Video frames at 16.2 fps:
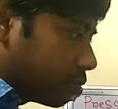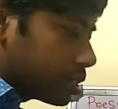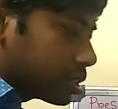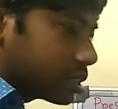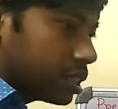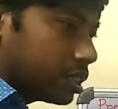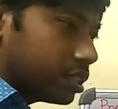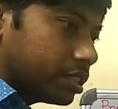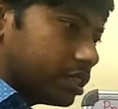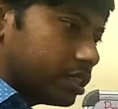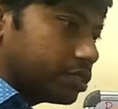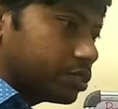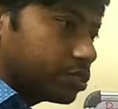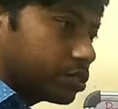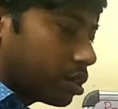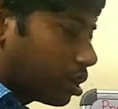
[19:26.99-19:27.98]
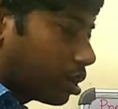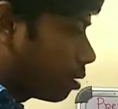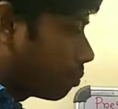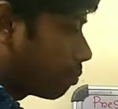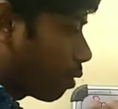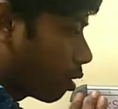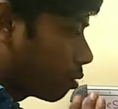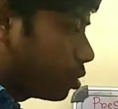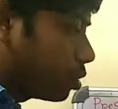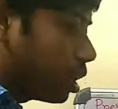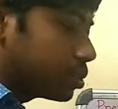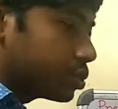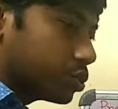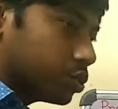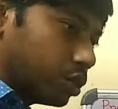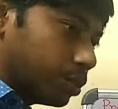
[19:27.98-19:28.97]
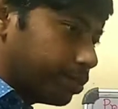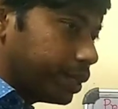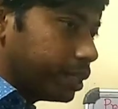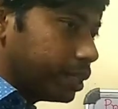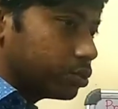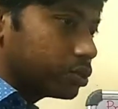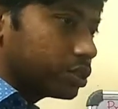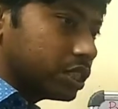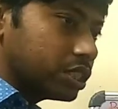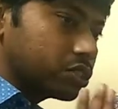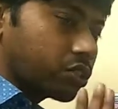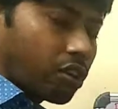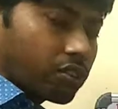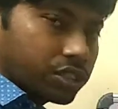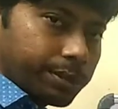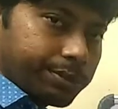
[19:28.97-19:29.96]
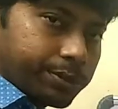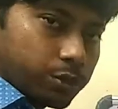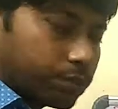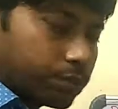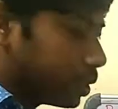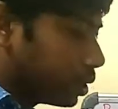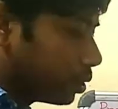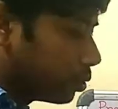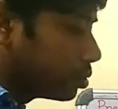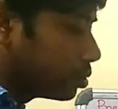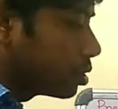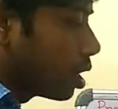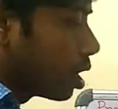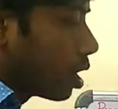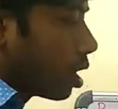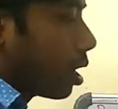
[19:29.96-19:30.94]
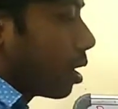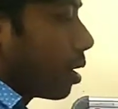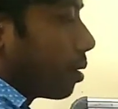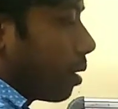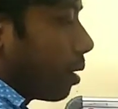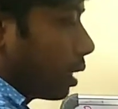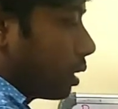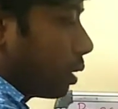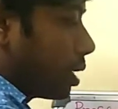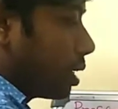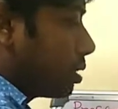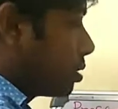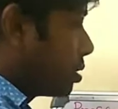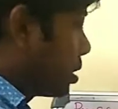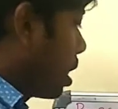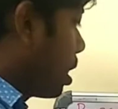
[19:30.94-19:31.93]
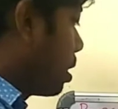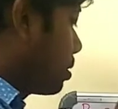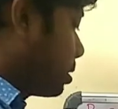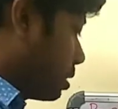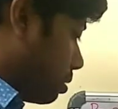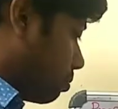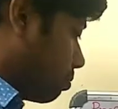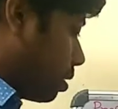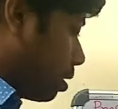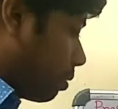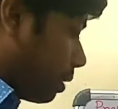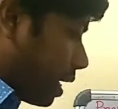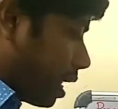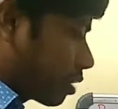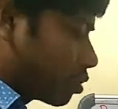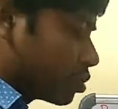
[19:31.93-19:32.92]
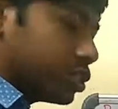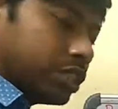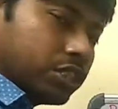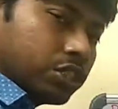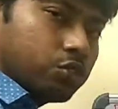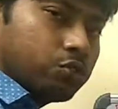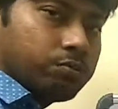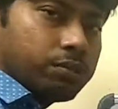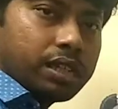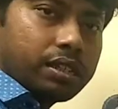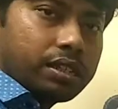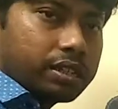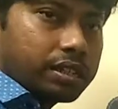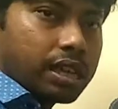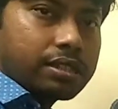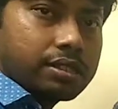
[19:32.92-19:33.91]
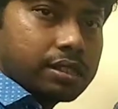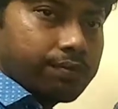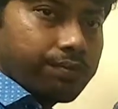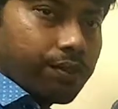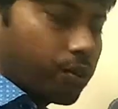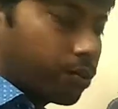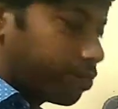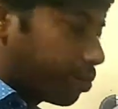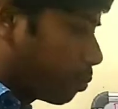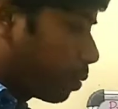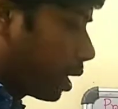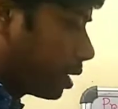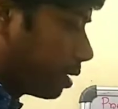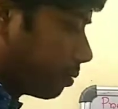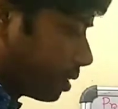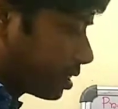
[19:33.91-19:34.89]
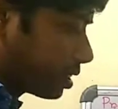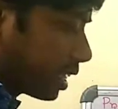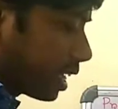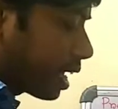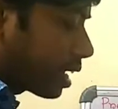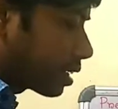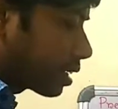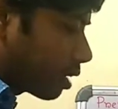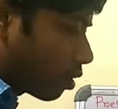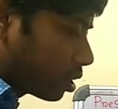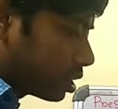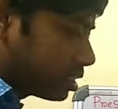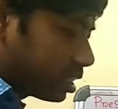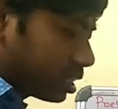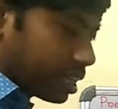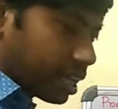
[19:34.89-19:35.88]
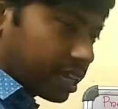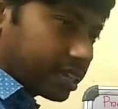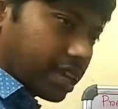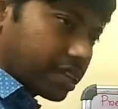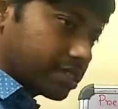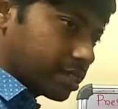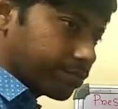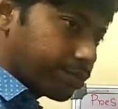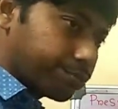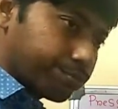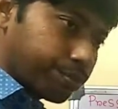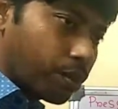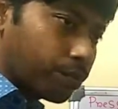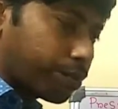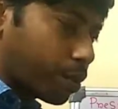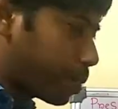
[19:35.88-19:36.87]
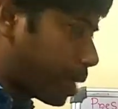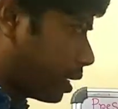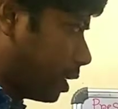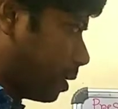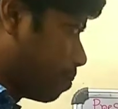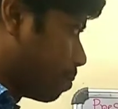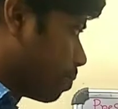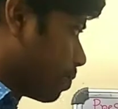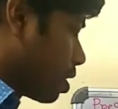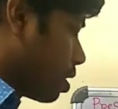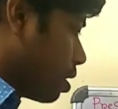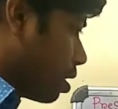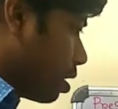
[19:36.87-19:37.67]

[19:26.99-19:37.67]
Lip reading: equation, this formula should be used, this concept should be used, otherwise the air conditioning equipment doesn't flow properly, means air conditioned air doesn't flow properly.